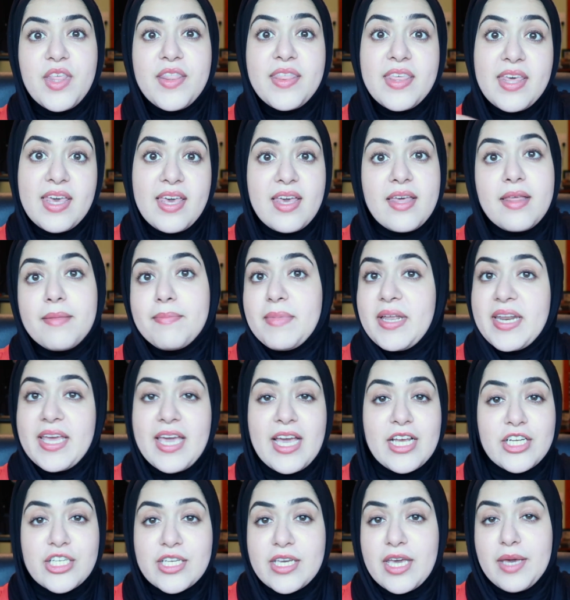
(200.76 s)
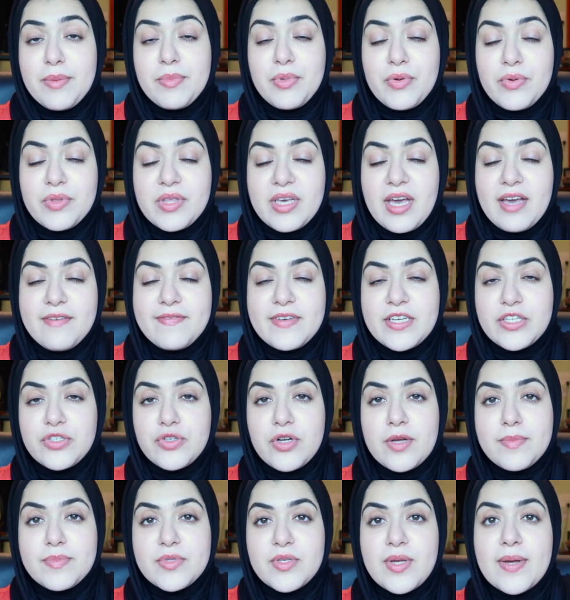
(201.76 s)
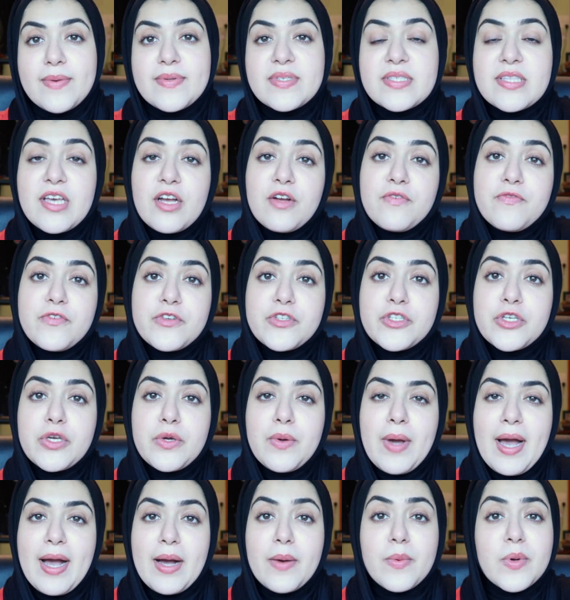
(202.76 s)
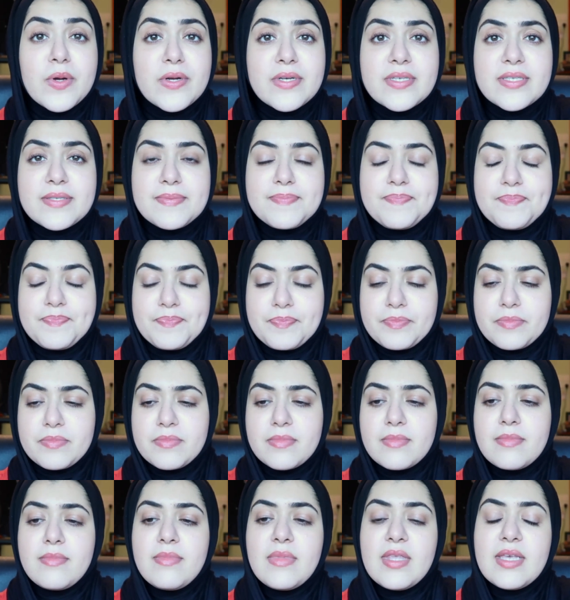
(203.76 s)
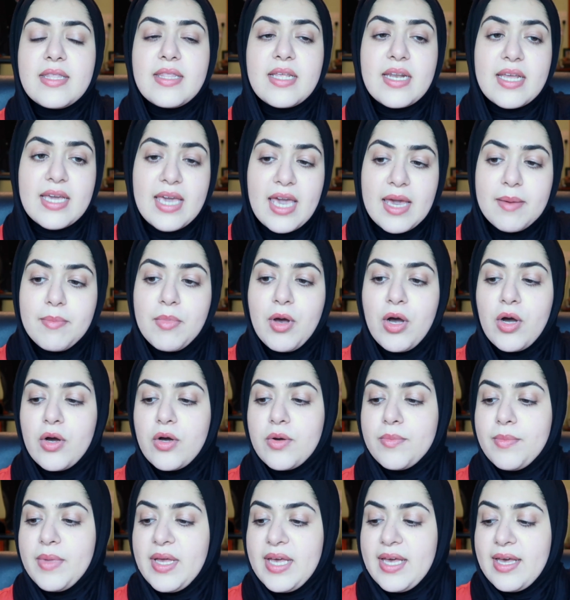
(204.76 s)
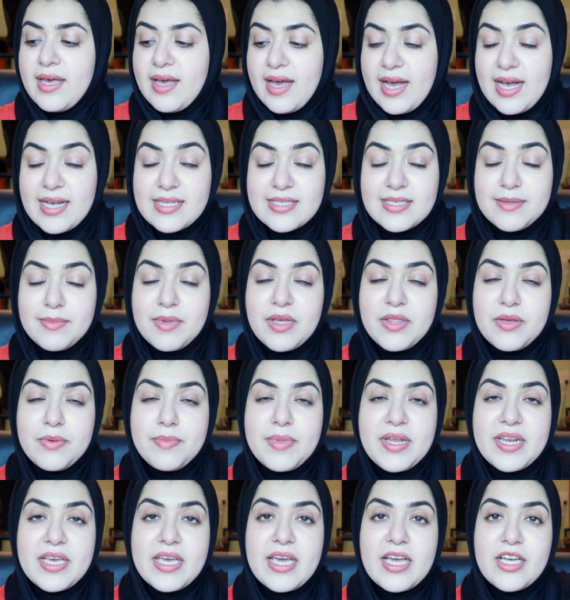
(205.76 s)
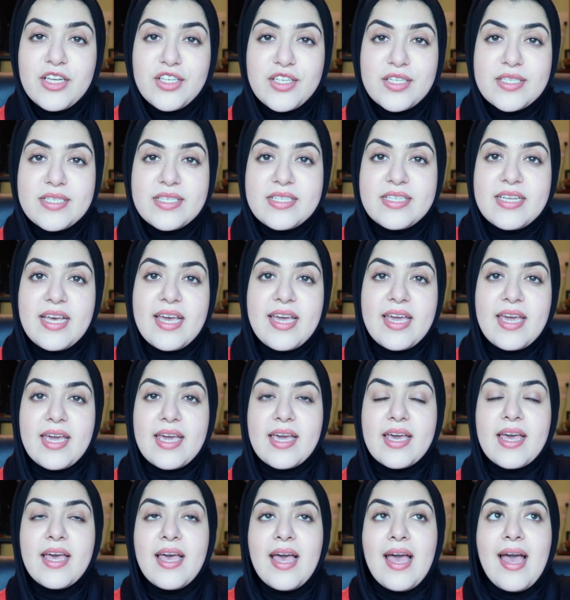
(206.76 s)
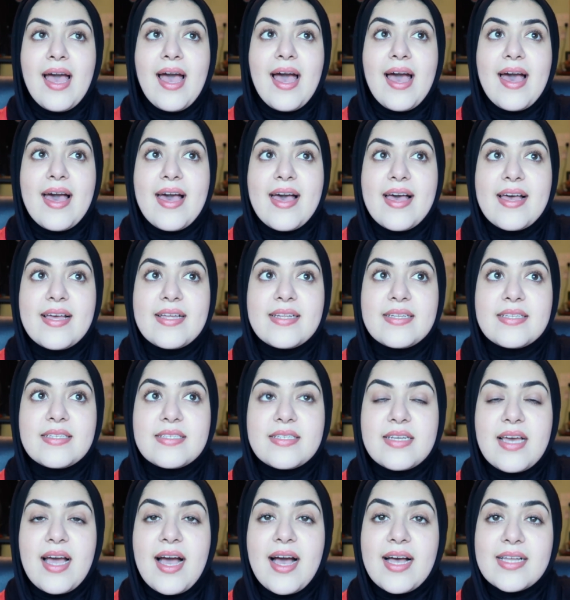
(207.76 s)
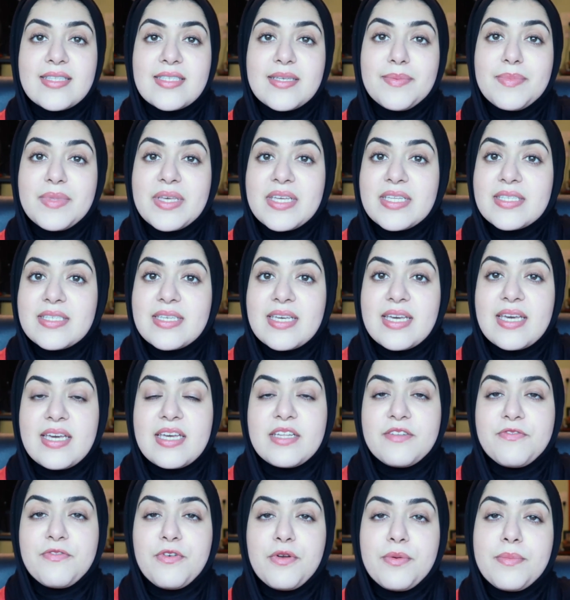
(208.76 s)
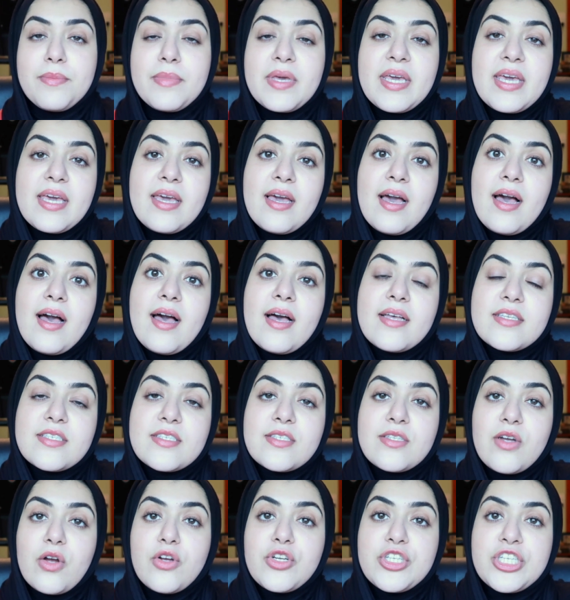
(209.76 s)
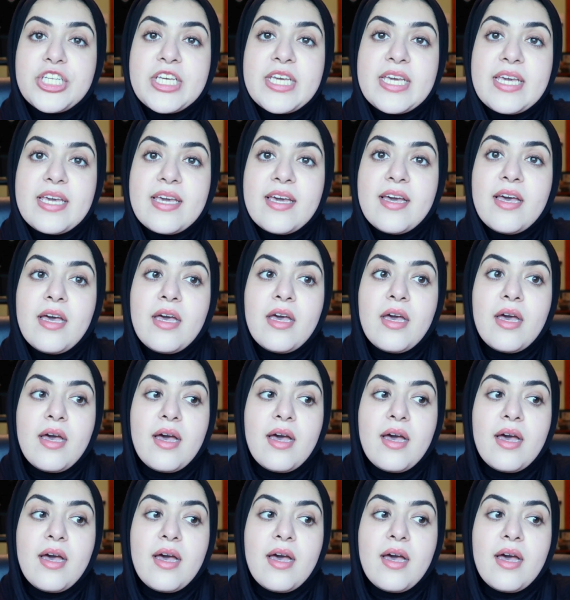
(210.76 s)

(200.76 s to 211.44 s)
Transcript: the medication came through the IV drip. So I was there for 2 hours. And then I came home, had some other medication to take, and had something to eat. For me, starchy,